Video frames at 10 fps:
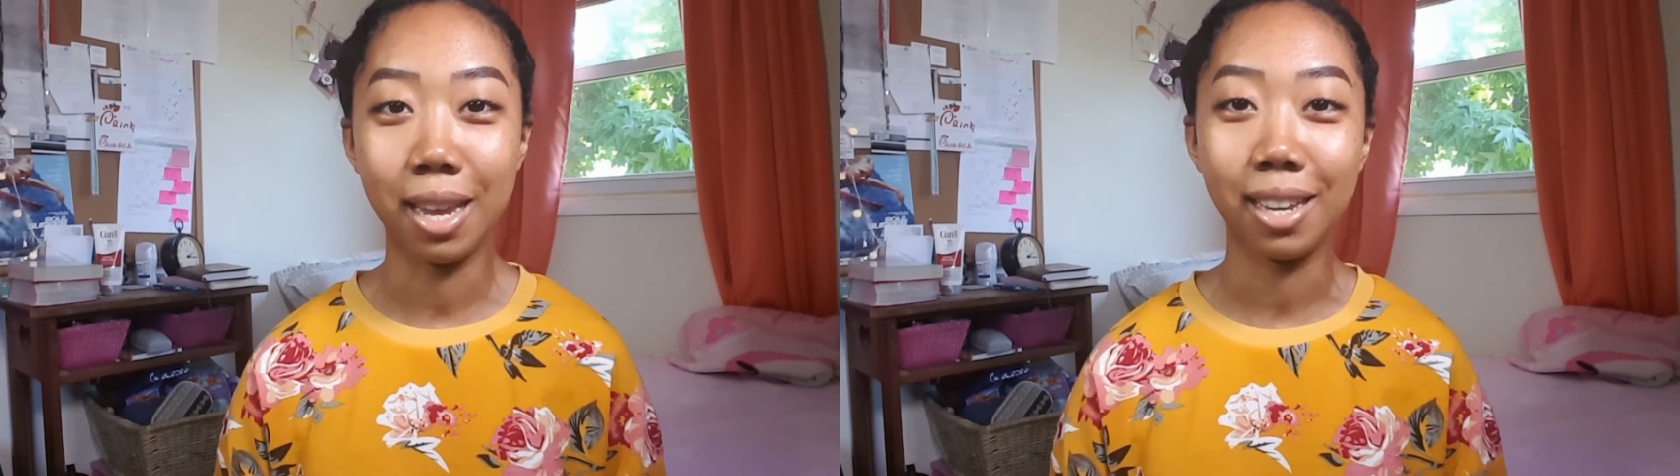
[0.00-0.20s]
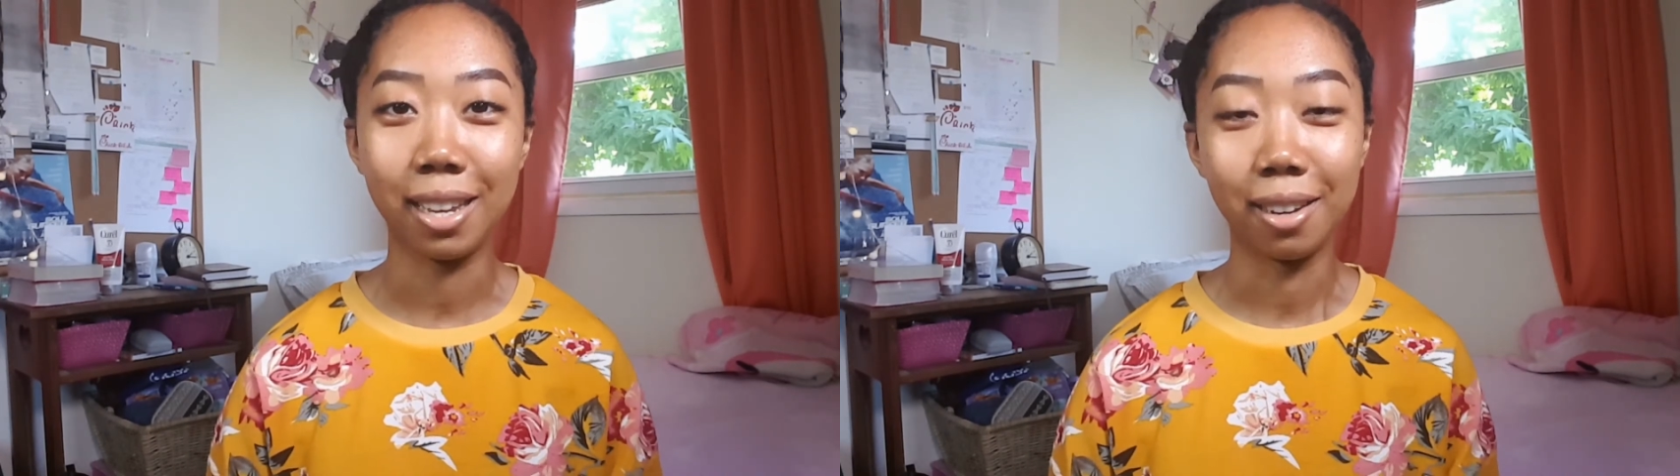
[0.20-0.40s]

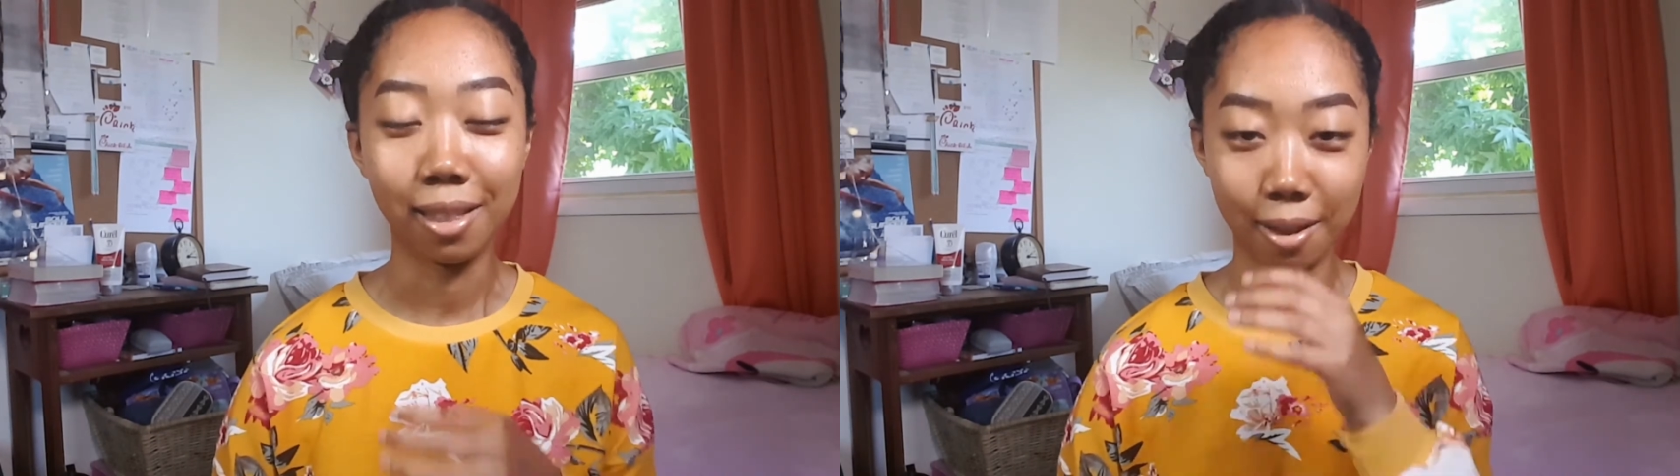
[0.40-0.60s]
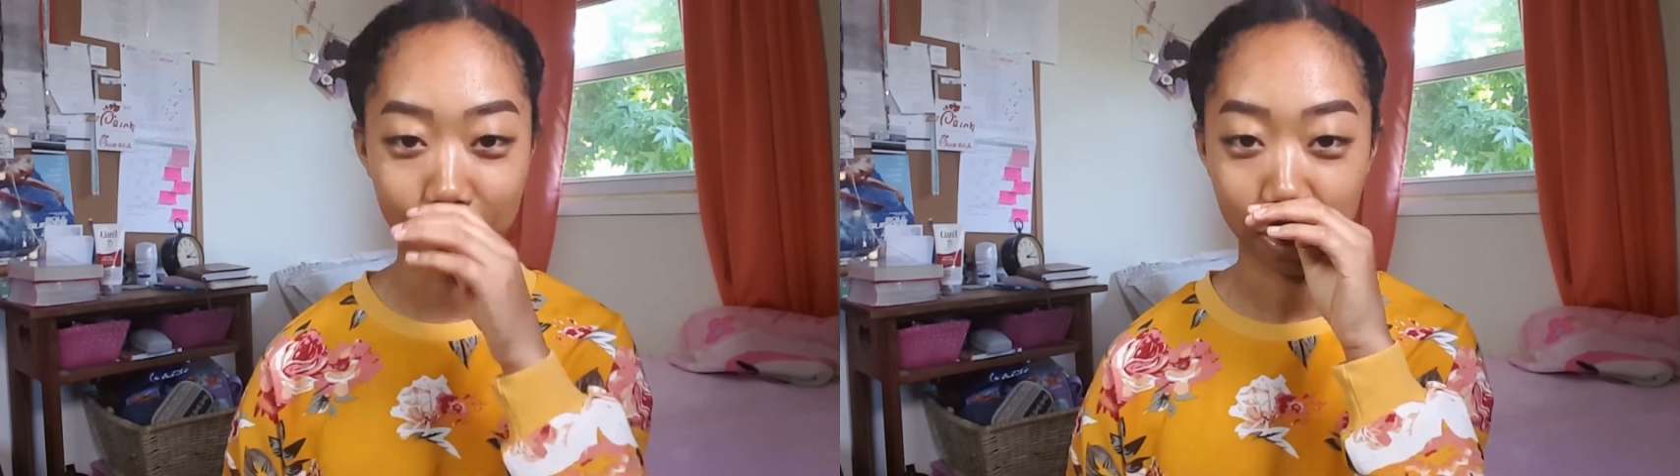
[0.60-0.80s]
making
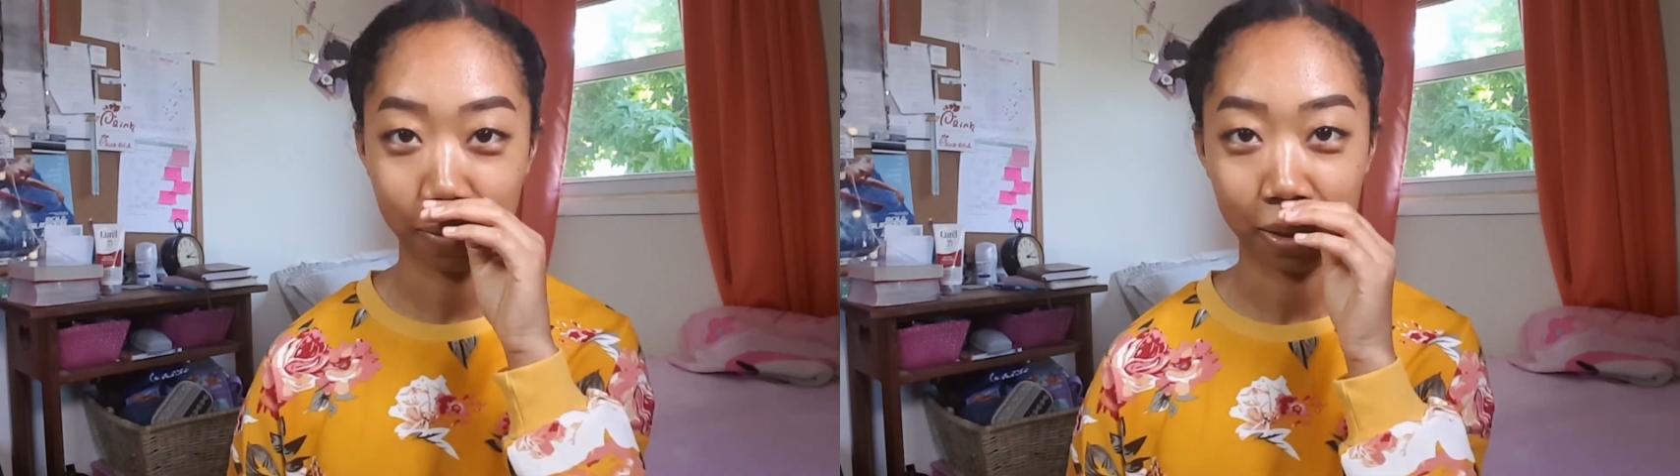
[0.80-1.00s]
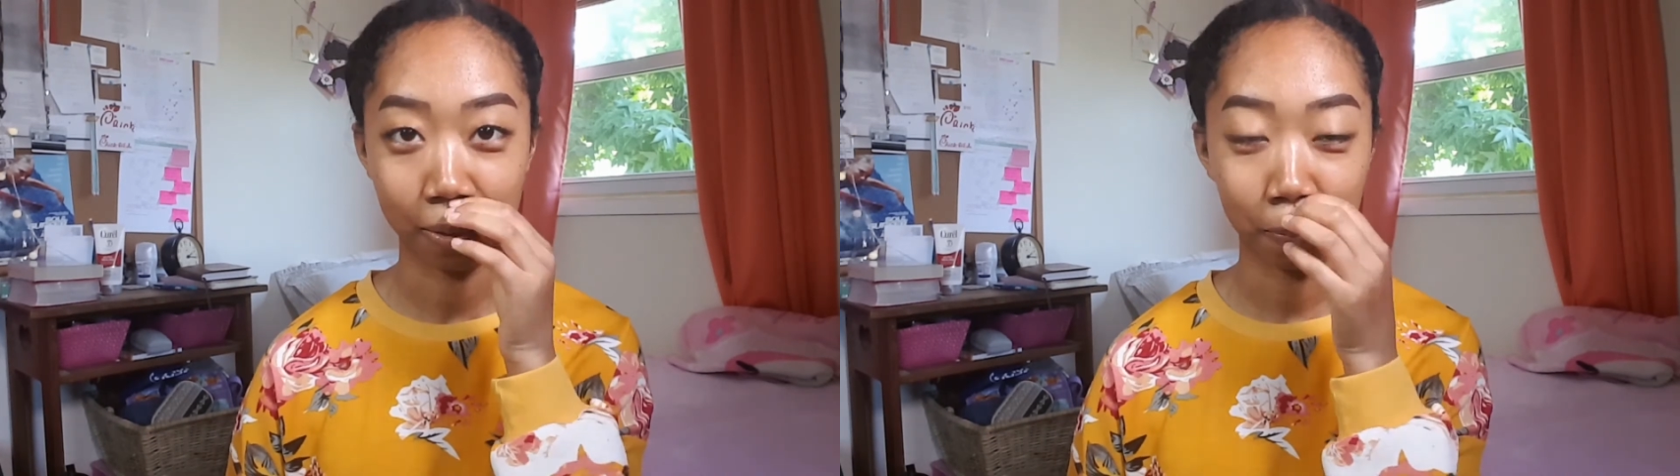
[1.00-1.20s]

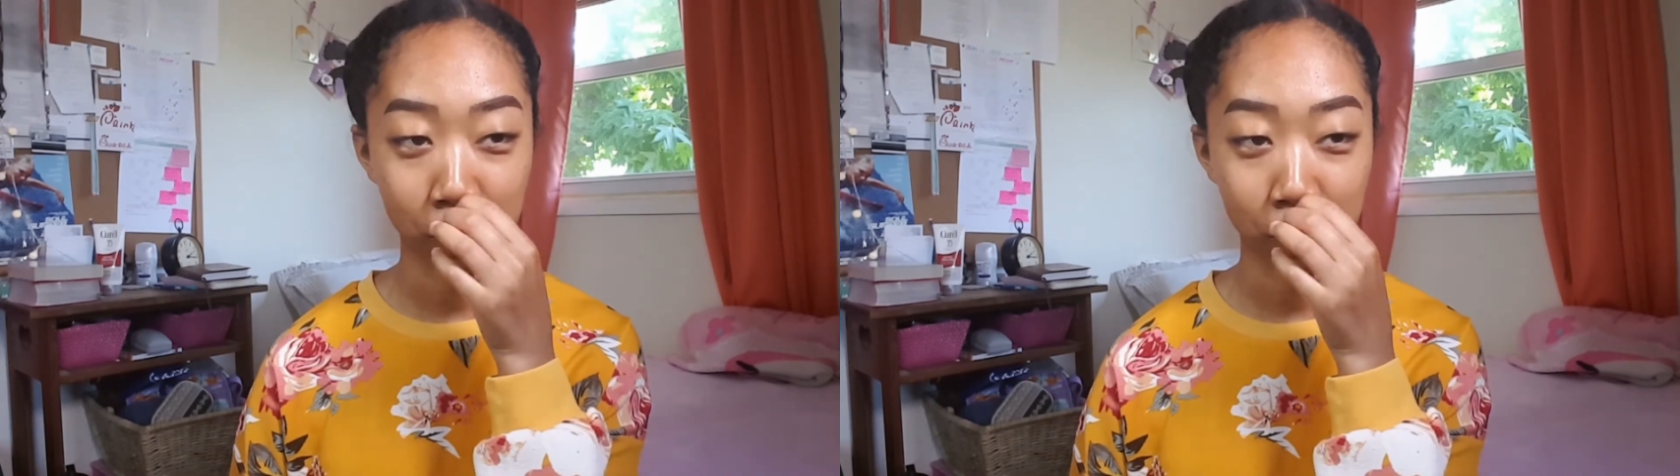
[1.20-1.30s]
involving them.